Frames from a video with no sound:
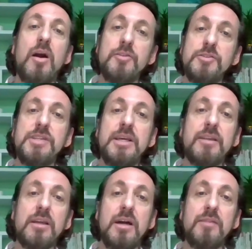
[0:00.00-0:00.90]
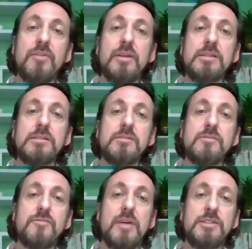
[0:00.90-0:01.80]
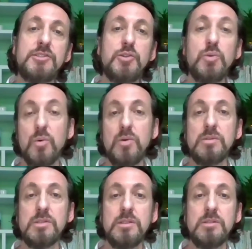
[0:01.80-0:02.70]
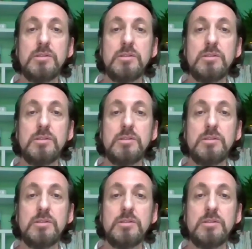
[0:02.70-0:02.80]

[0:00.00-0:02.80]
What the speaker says: understand the conflict, find tools